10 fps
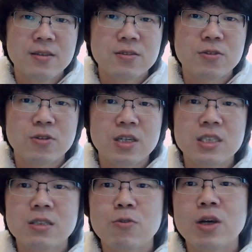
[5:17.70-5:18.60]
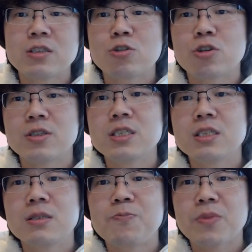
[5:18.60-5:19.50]
So this
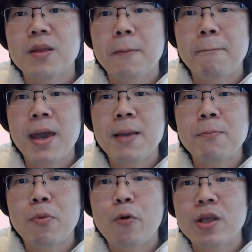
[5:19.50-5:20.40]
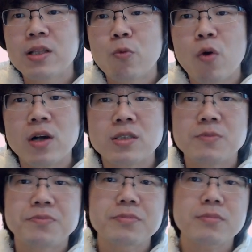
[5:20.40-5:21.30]
question's main point
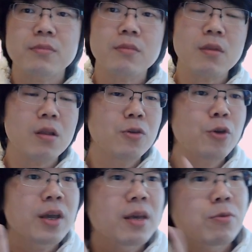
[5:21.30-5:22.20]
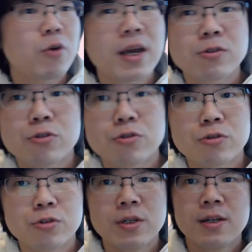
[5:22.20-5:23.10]
was you can keep trying
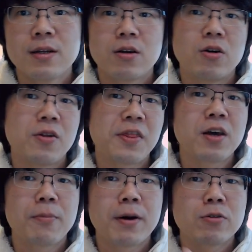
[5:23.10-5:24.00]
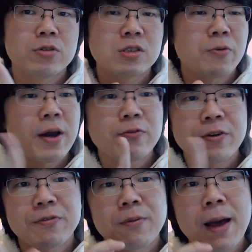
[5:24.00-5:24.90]
to uh, think about the
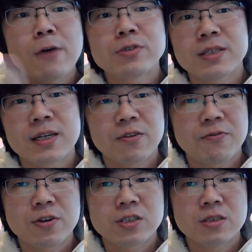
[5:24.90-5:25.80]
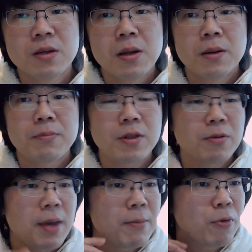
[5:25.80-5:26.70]
surrounding from outside first. But
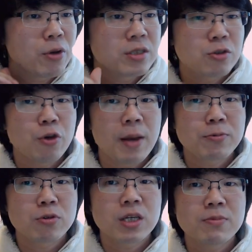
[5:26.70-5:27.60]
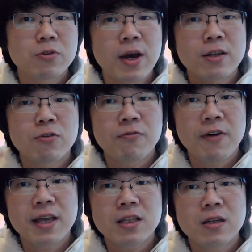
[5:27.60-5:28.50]
the main point is that you have to keep trying to
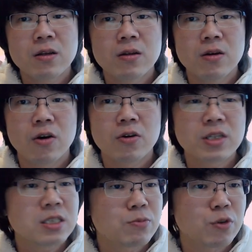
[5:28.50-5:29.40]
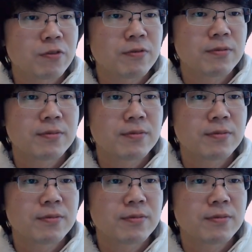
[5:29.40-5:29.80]
find uh, this move.